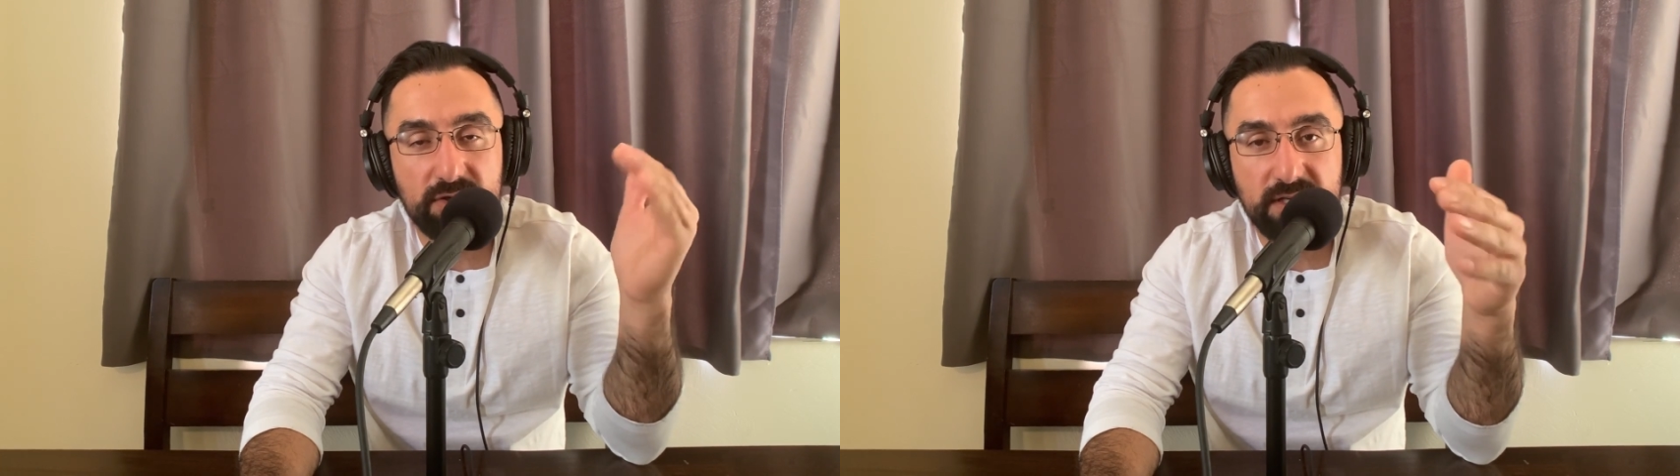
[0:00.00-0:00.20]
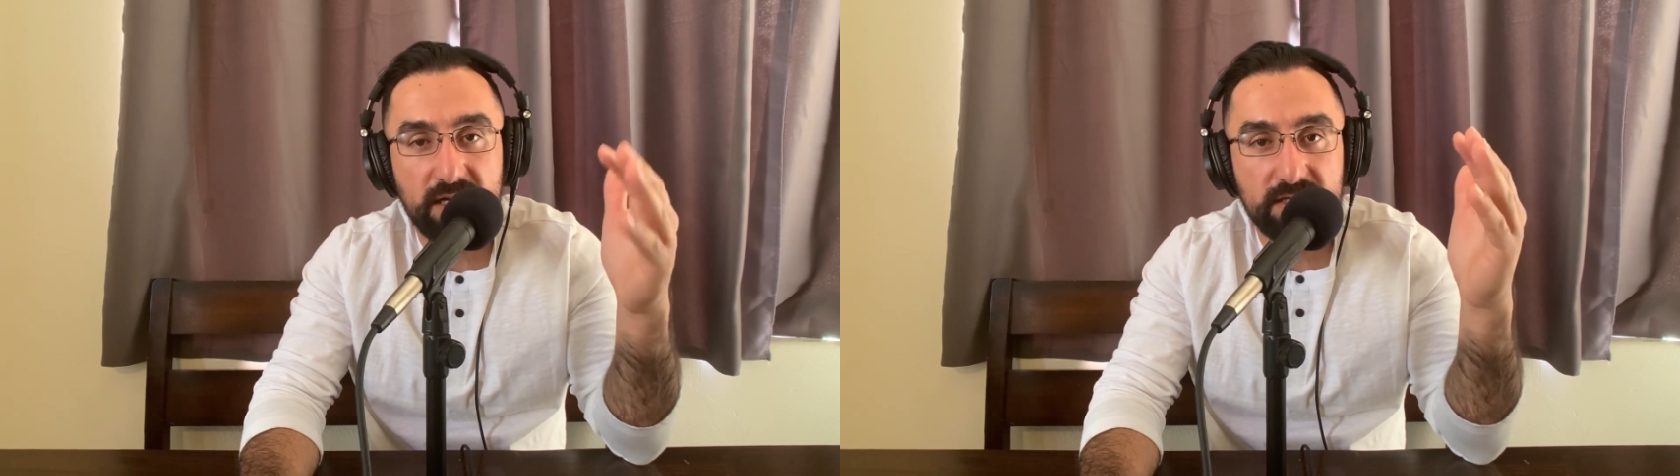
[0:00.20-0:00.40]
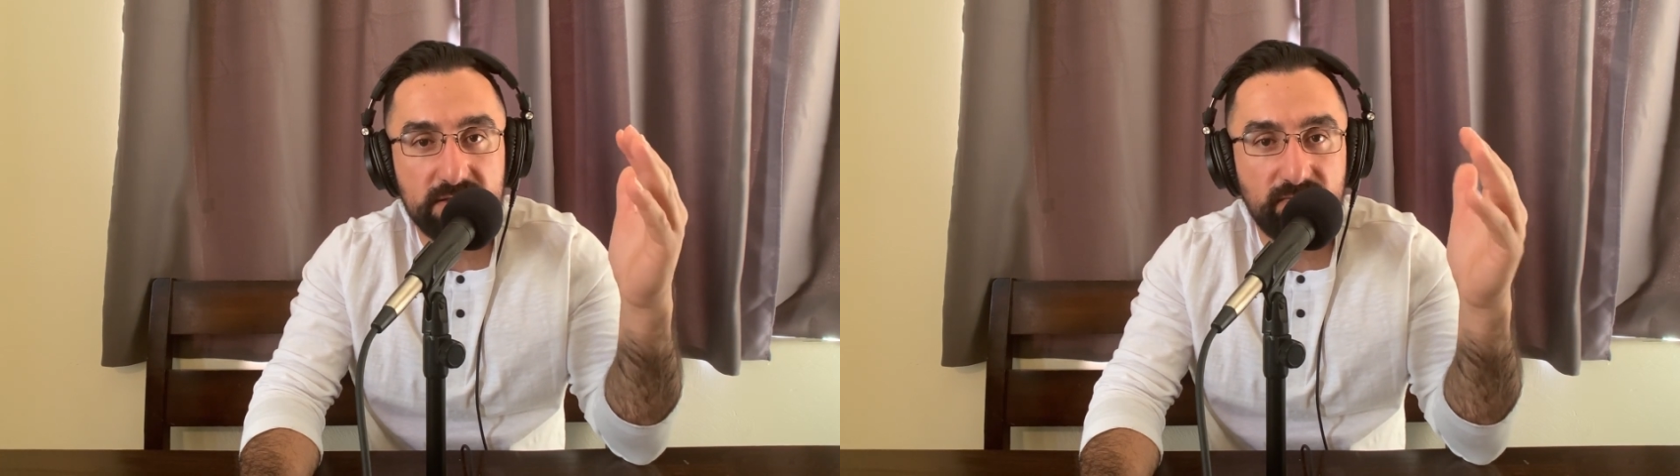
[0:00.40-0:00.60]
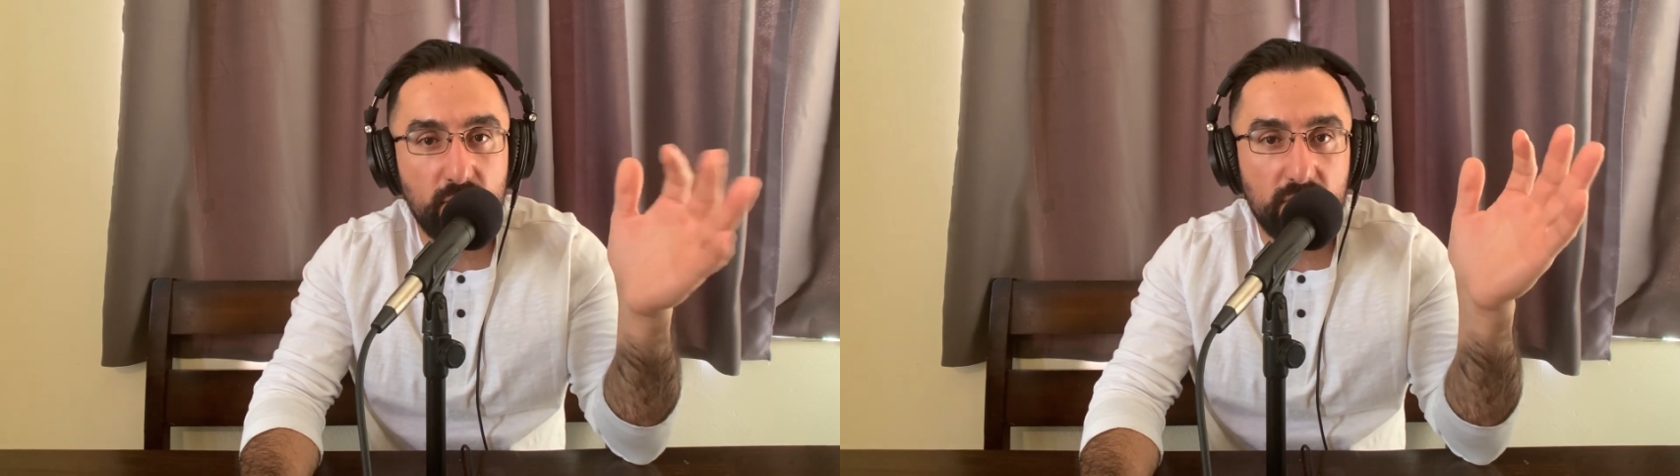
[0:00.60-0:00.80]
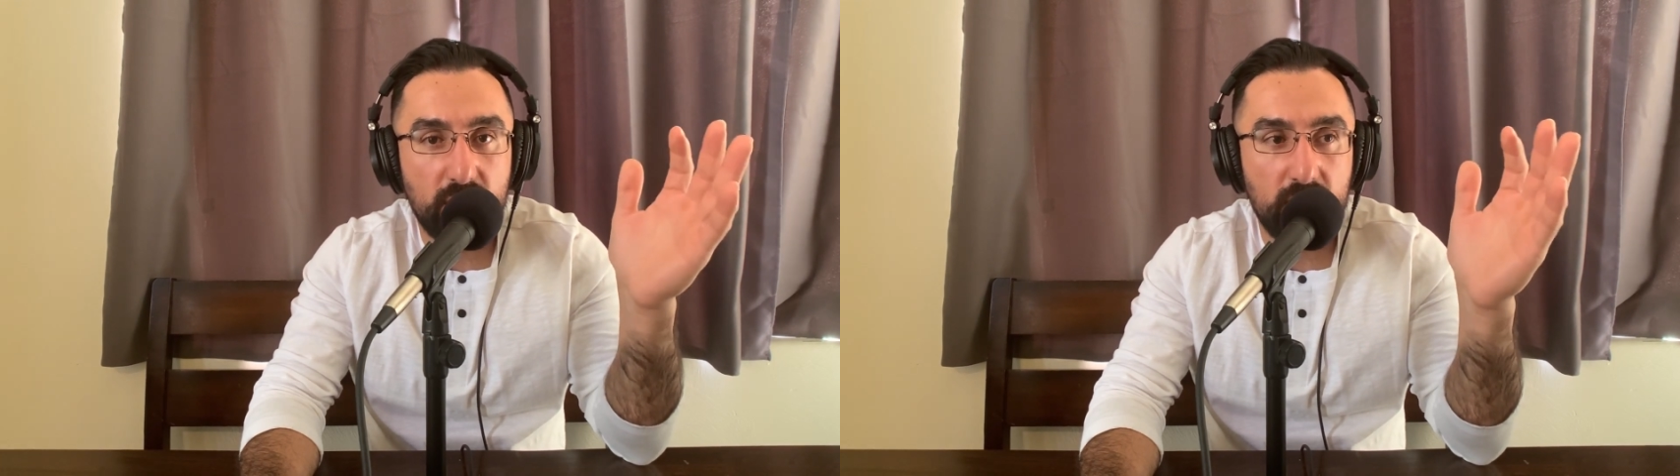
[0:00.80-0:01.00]
text,
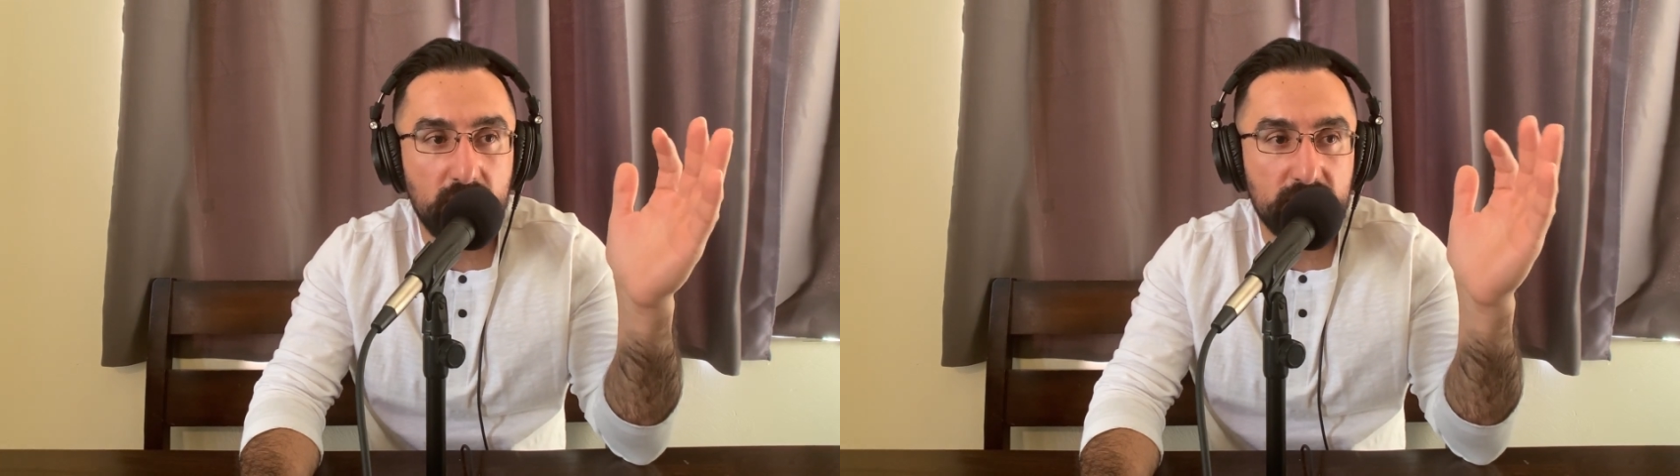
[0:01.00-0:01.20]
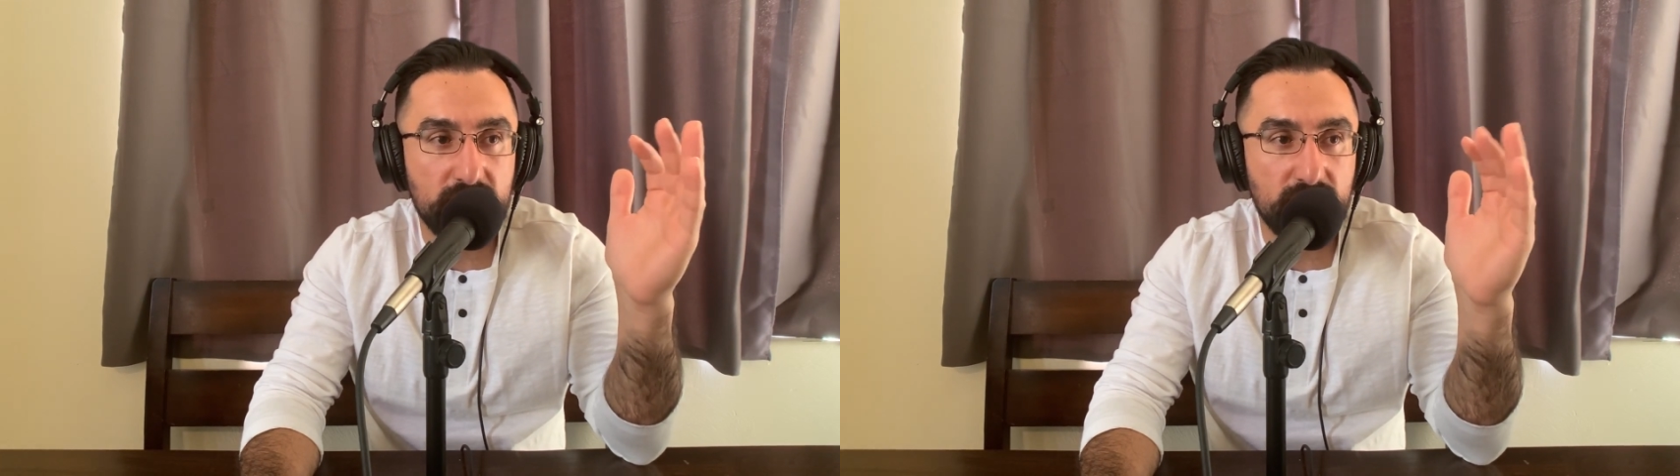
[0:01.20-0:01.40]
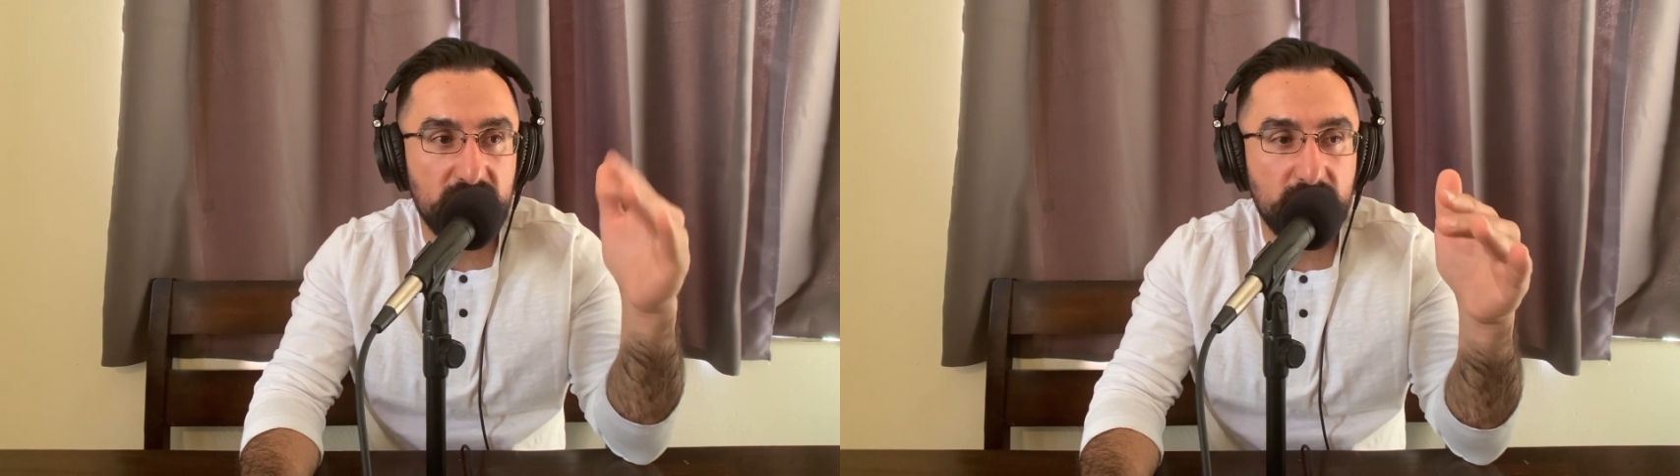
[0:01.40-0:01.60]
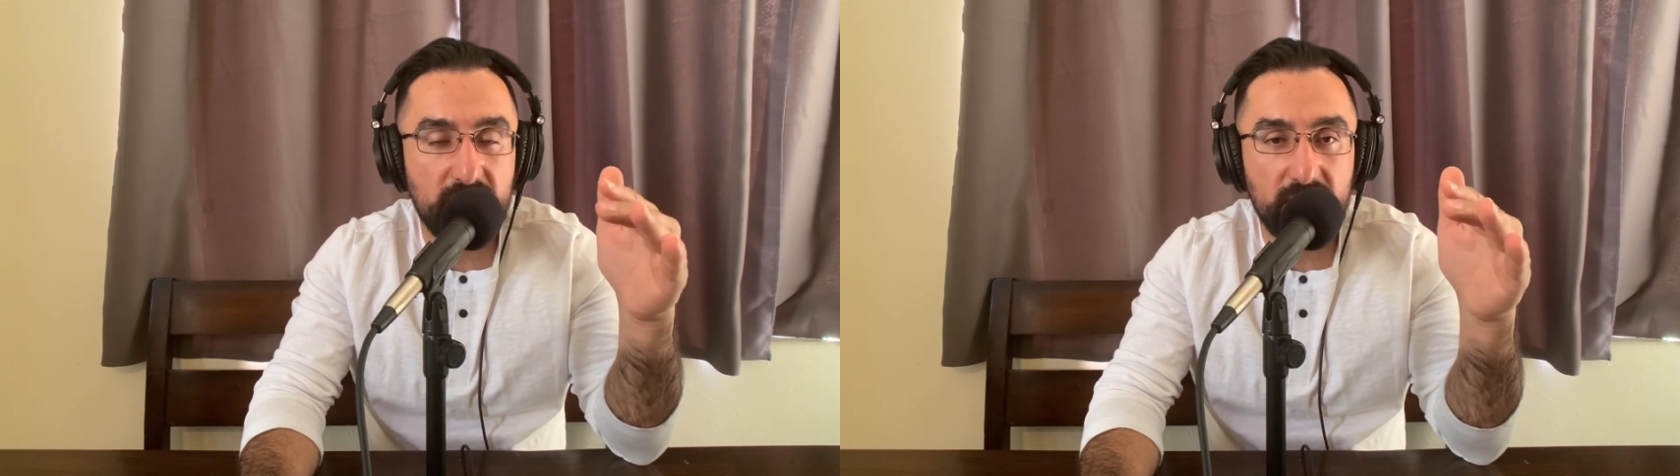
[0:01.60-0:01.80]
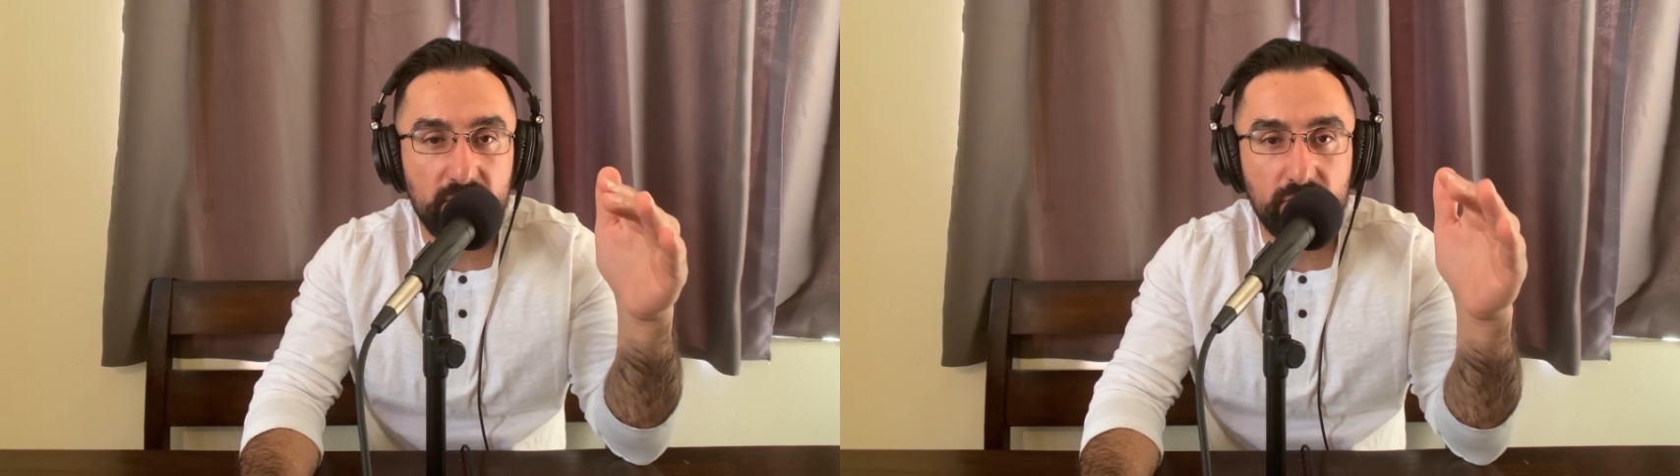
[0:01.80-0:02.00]
phone call,
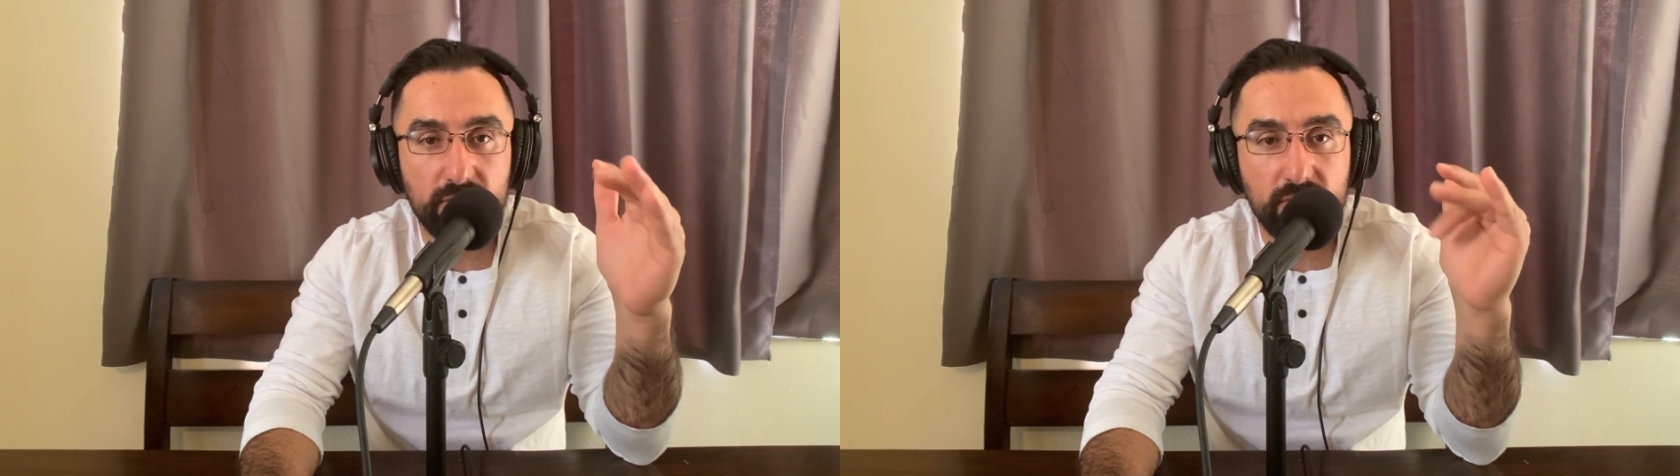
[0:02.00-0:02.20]
email,